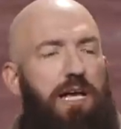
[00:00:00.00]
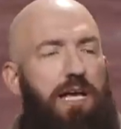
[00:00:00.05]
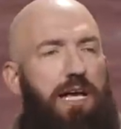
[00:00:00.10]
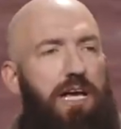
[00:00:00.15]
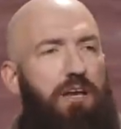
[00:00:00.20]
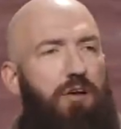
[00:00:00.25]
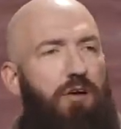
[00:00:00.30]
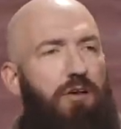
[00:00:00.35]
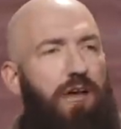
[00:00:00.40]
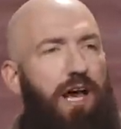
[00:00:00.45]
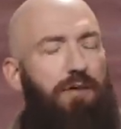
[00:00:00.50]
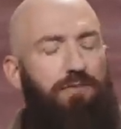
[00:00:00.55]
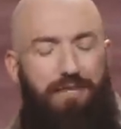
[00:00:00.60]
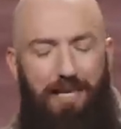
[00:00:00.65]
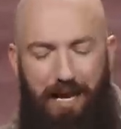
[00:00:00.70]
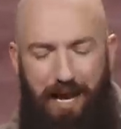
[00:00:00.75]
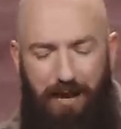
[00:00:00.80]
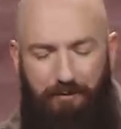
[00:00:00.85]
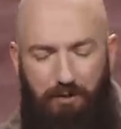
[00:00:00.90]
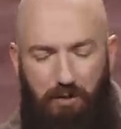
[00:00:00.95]
in our life
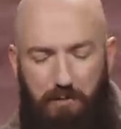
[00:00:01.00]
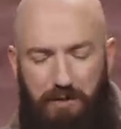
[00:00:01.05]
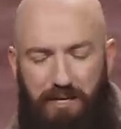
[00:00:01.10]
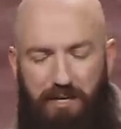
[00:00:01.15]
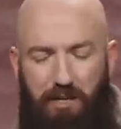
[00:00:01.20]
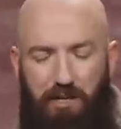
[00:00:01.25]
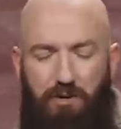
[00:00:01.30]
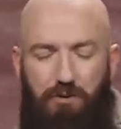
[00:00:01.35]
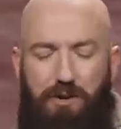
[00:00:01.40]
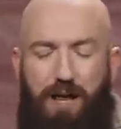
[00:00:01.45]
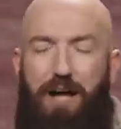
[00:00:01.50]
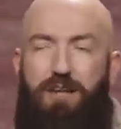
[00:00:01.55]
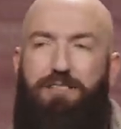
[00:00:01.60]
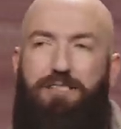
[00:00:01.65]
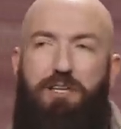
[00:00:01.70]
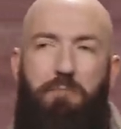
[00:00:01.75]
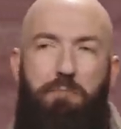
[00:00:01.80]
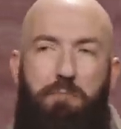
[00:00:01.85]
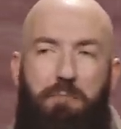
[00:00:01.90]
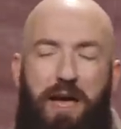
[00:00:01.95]
that have to be cleared out
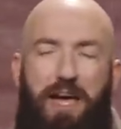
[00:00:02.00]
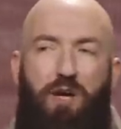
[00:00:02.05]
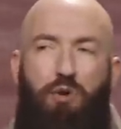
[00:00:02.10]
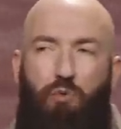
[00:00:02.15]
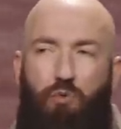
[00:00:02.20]
to make